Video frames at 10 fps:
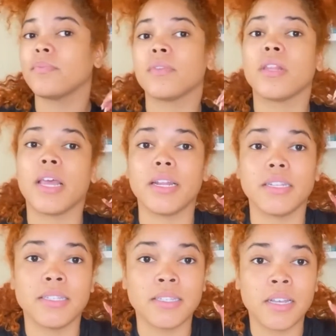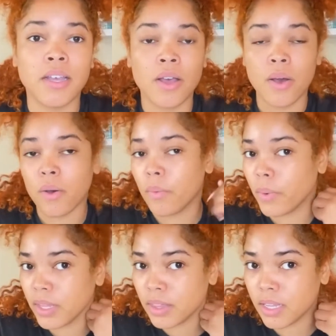ladies,
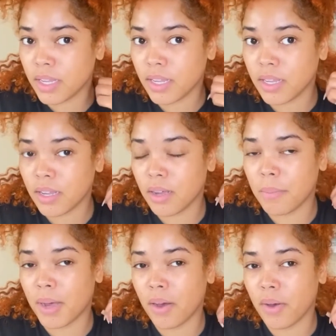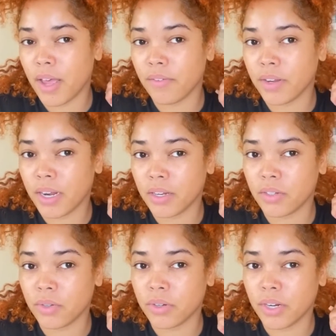one thing about having
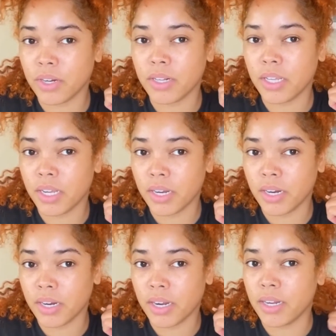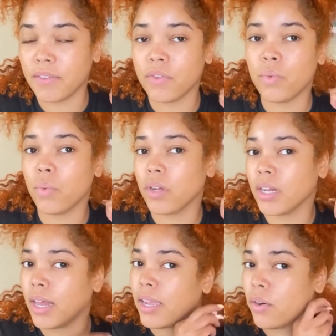natural curly hair, and if you want to
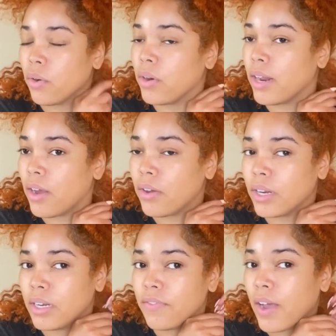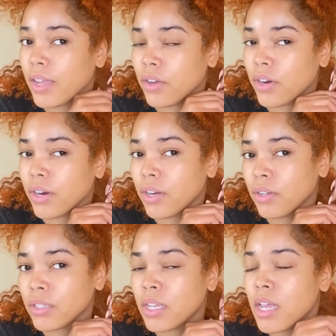like grow it out and define your curls,
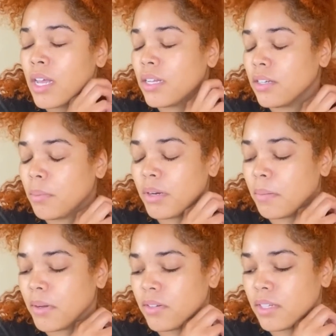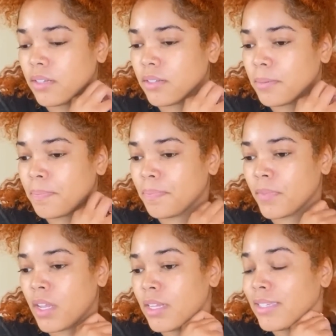don't put it in ponytails,
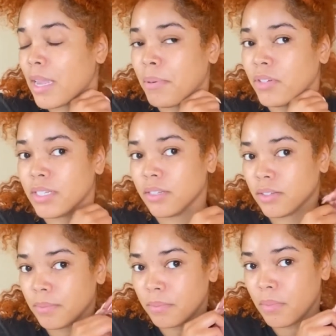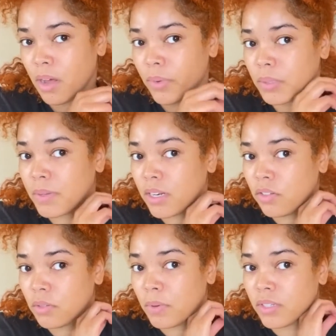tight ponytails. Always put in loose
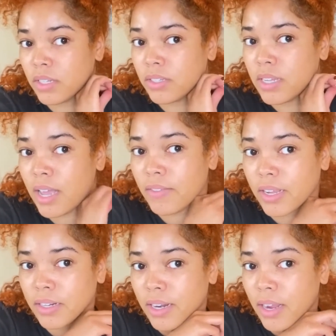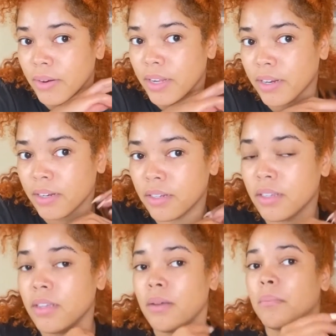ponytails. See, I have like a knot right here,
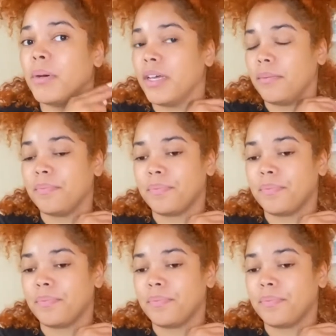but